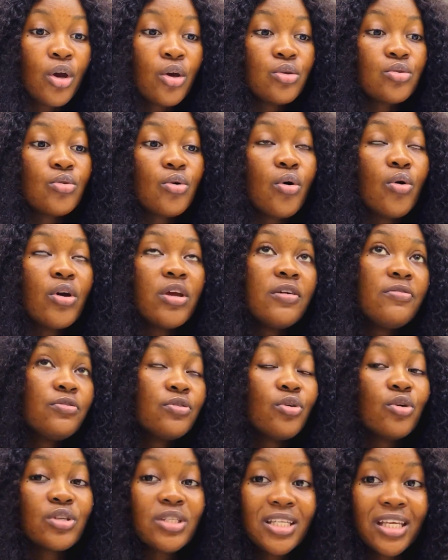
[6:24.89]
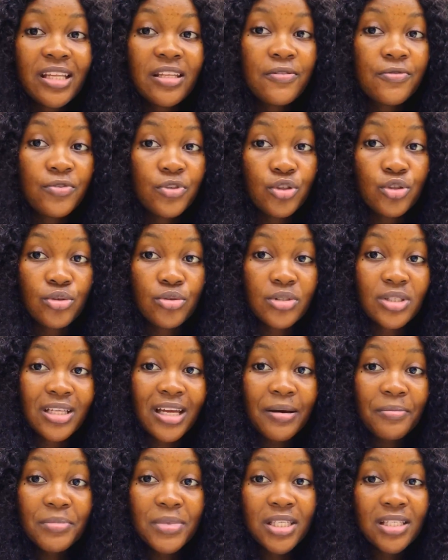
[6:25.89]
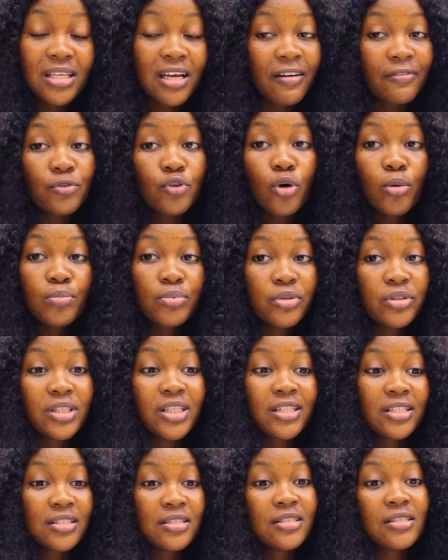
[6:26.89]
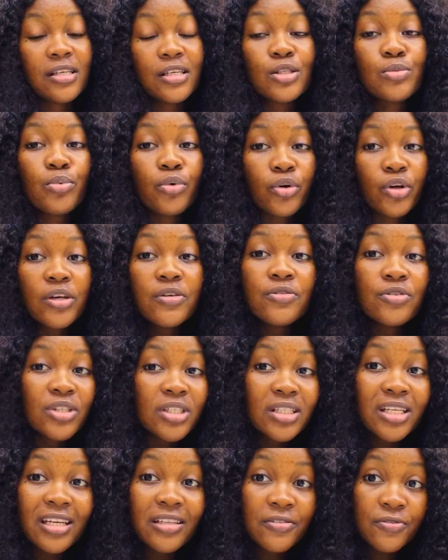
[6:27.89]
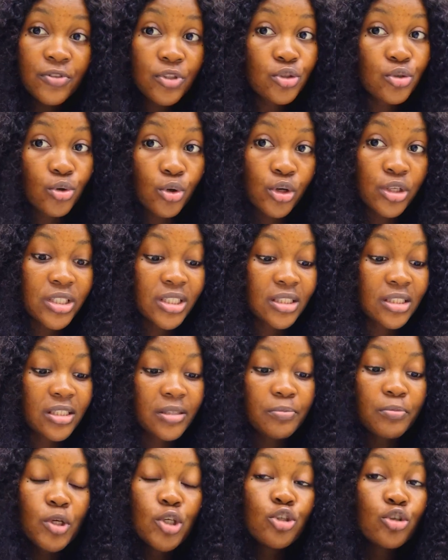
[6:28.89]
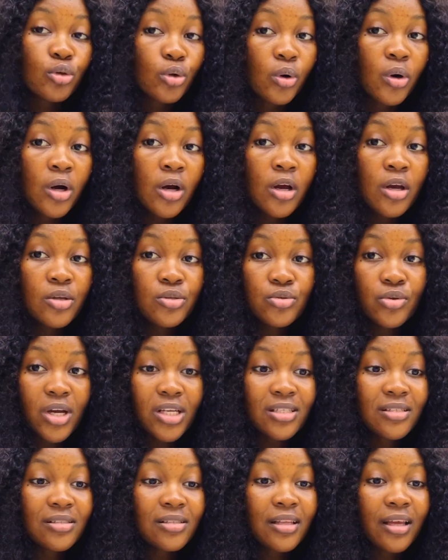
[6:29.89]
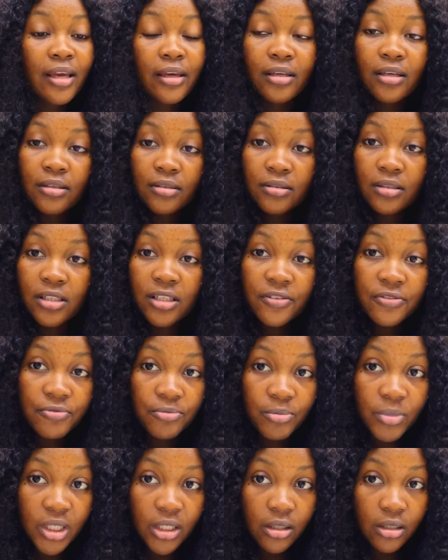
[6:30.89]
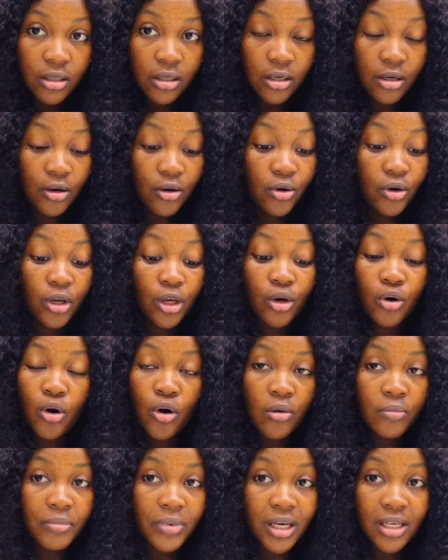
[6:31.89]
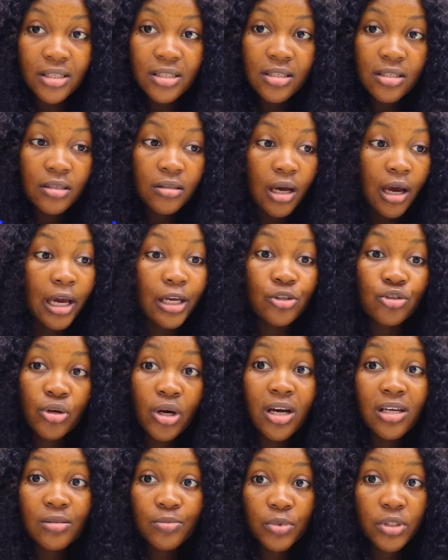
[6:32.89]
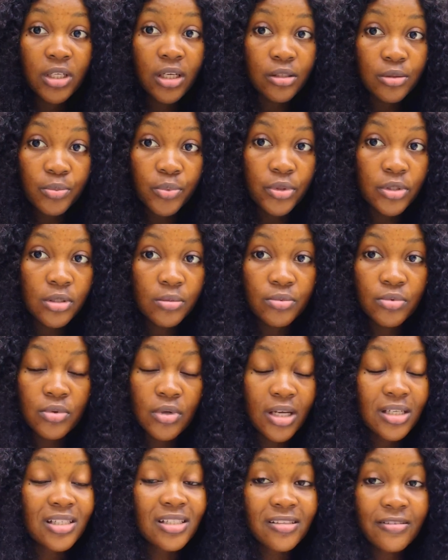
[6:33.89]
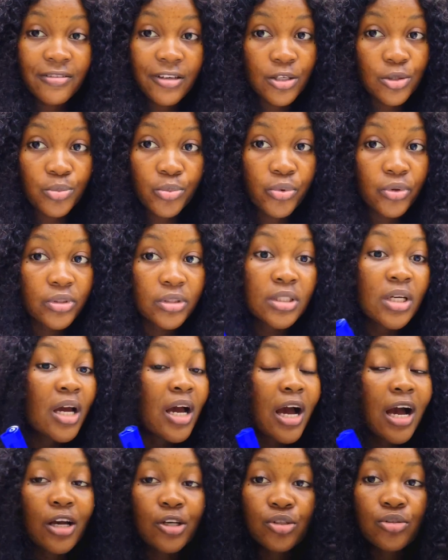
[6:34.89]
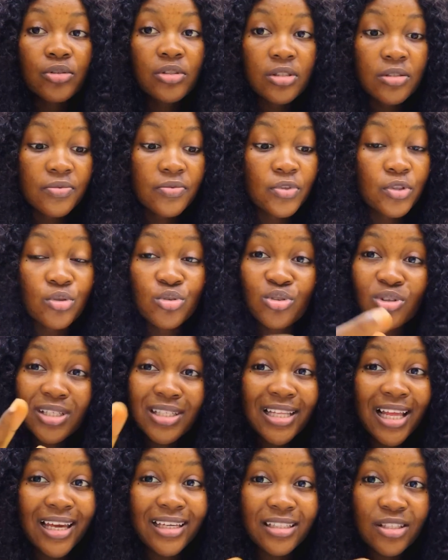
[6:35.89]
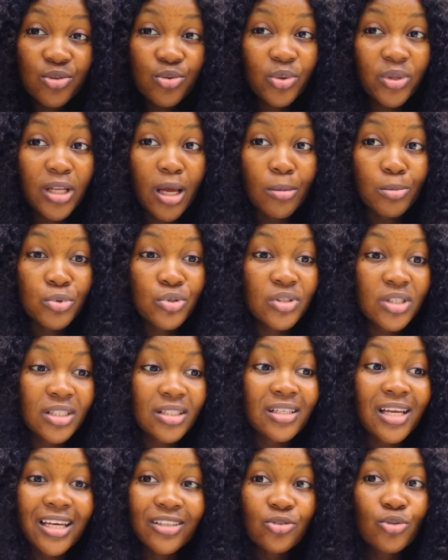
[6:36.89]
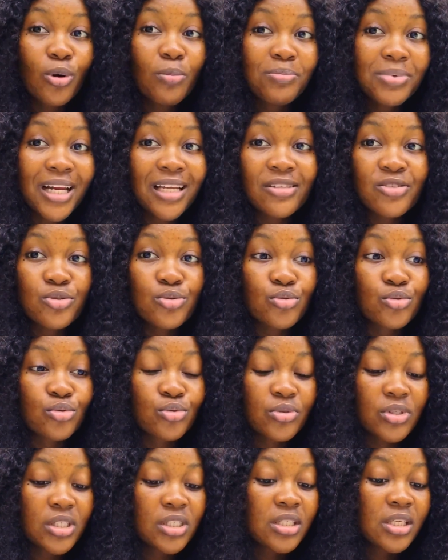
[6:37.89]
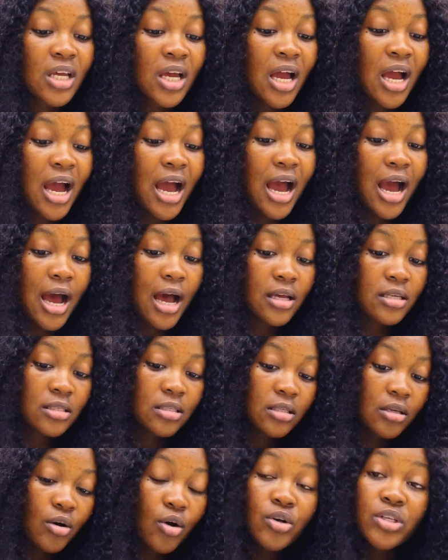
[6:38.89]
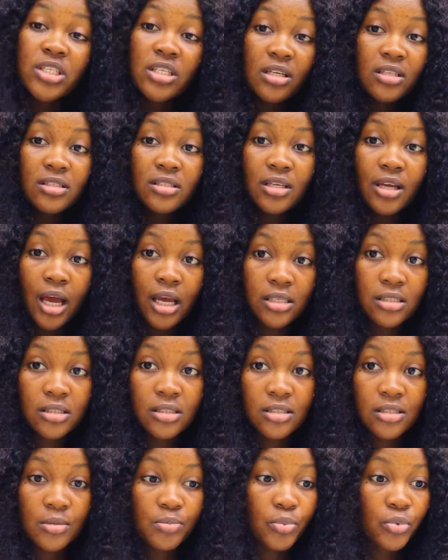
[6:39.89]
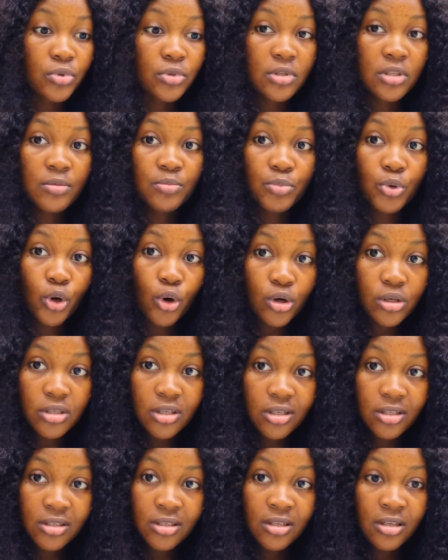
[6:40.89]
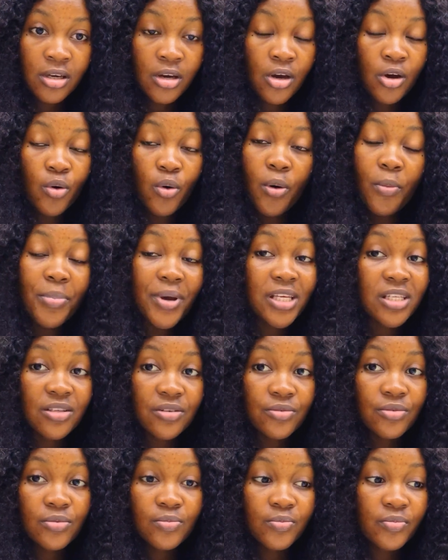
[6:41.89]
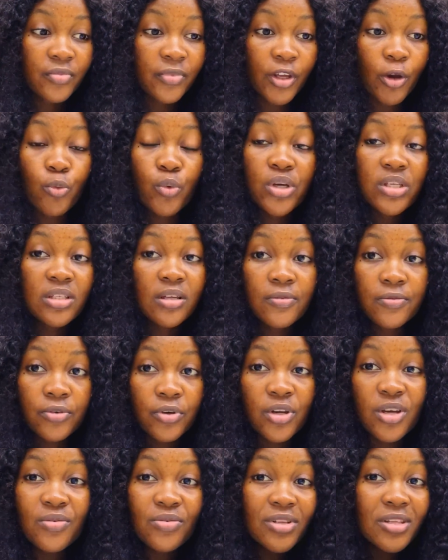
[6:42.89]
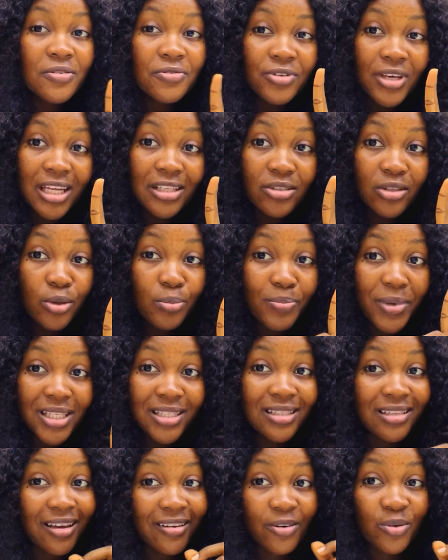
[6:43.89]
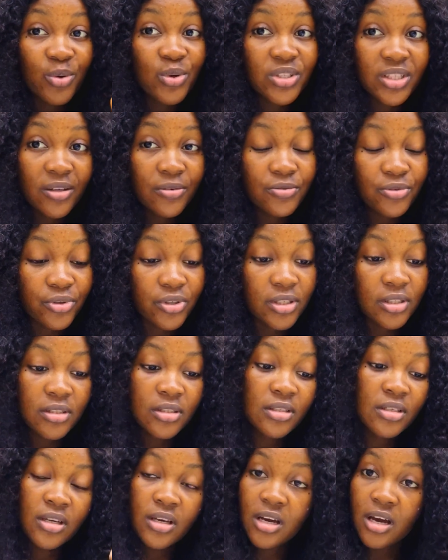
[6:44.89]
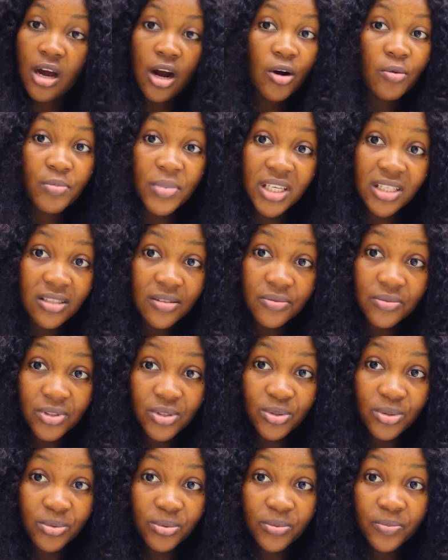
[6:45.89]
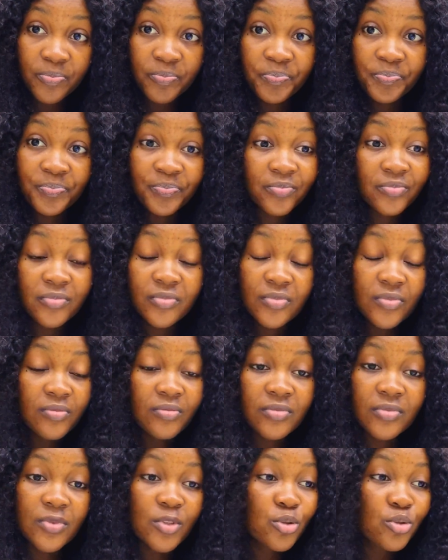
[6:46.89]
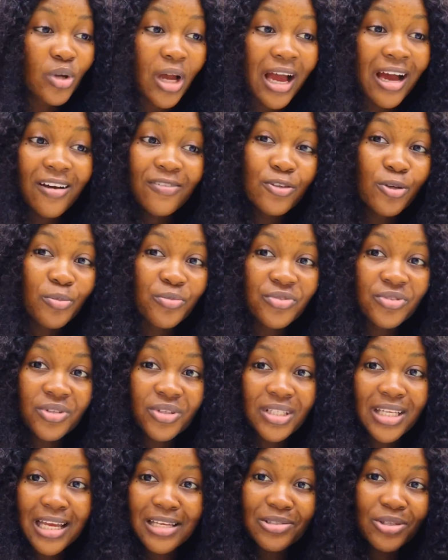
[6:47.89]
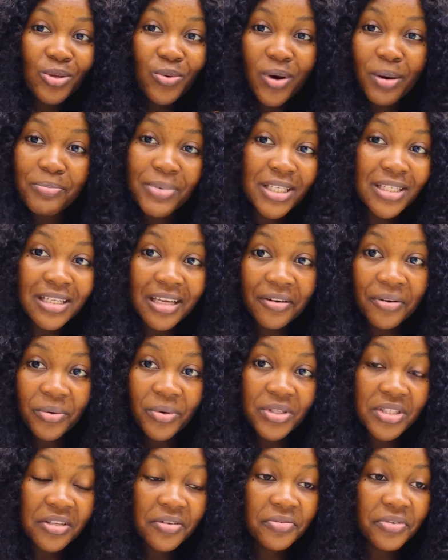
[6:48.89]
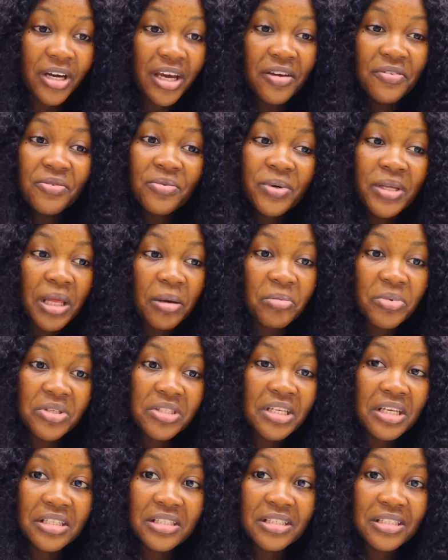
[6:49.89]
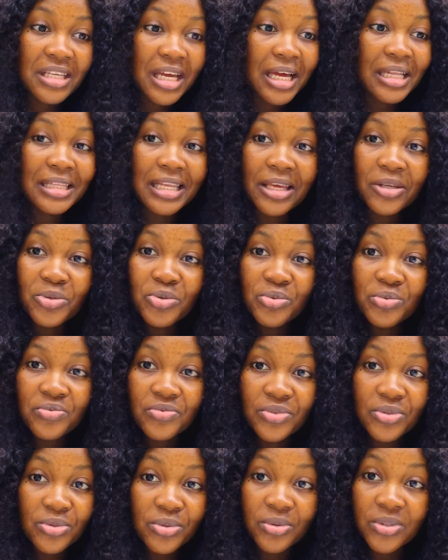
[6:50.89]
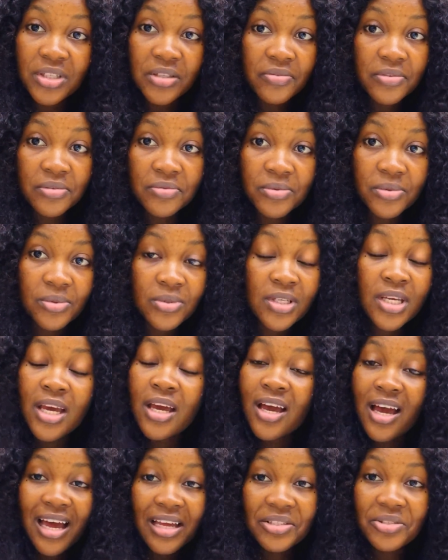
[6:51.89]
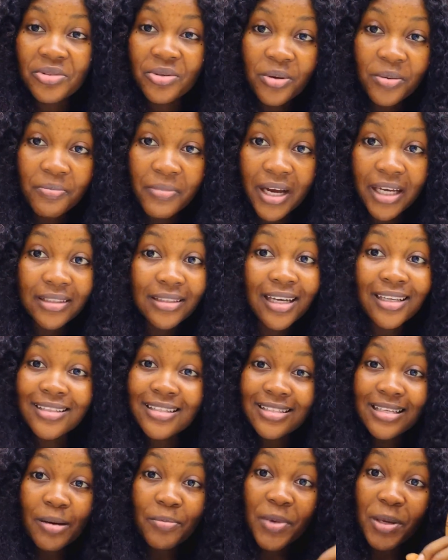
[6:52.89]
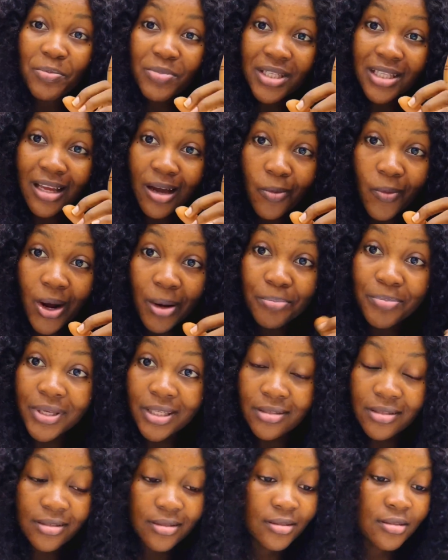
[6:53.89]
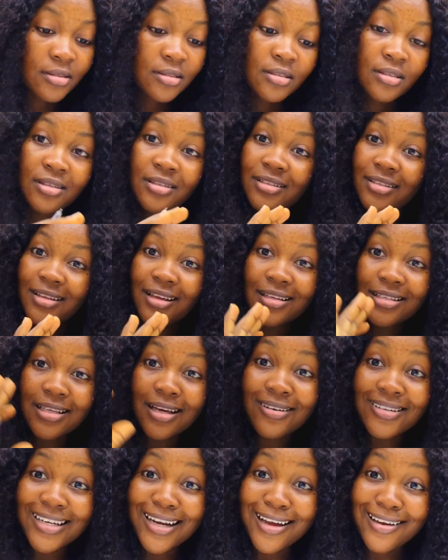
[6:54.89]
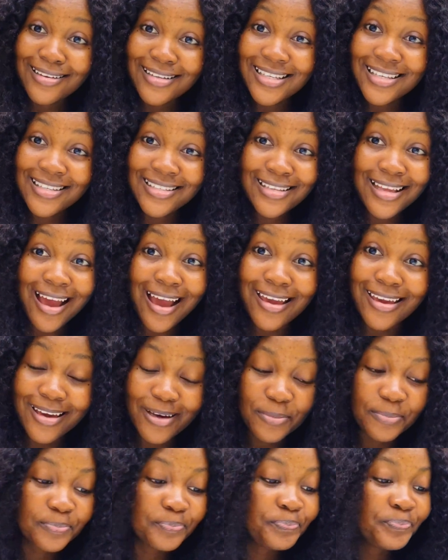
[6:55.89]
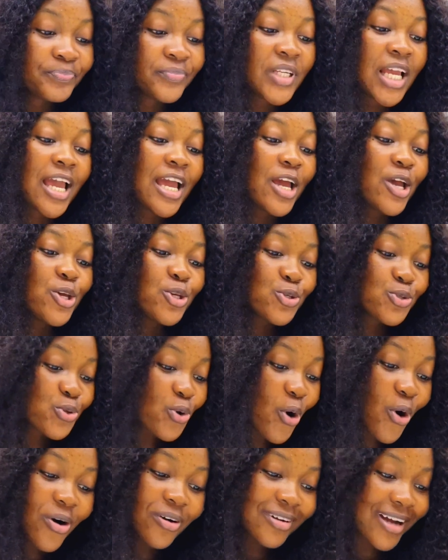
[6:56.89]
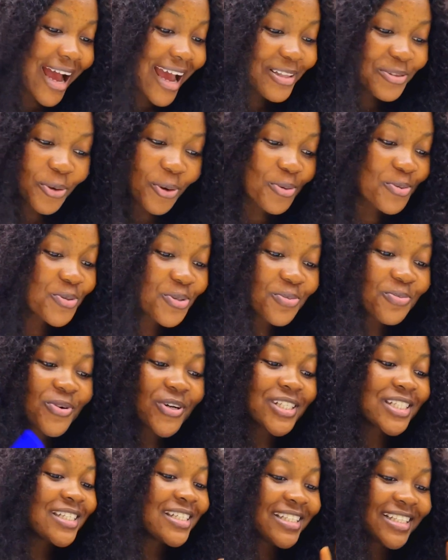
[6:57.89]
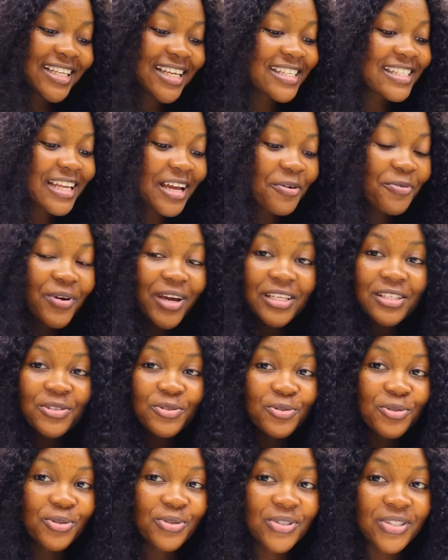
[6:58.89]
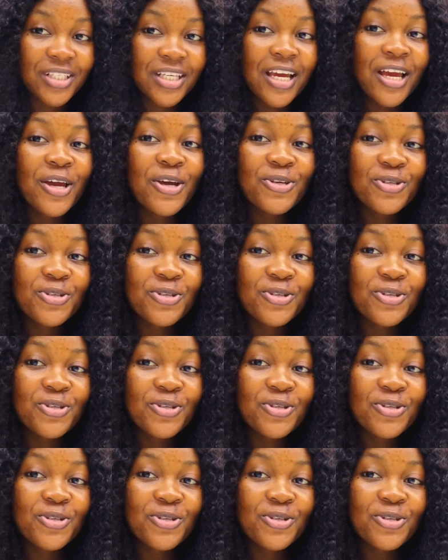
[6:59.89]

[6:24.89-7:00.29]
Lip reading: So if you don't see any videos, that means I've not uploaded it yet. But if you need any video urgently, make sure to actually like leave me a comment. I try as much as possible to actually respond and shoot this video, just like this one I'm shooting. I did not plan it to shoot it as urgent as this, but because one person requested for it, even if you're the only person that requested for it, I'll make the video. So I have some videos that is only one person that requested for, and even when I posted it, I had like 2 views or 3 views. I did not mind. At least I'm helping that one person. That's how nice I am. So I talk too much. Let's dive right into it.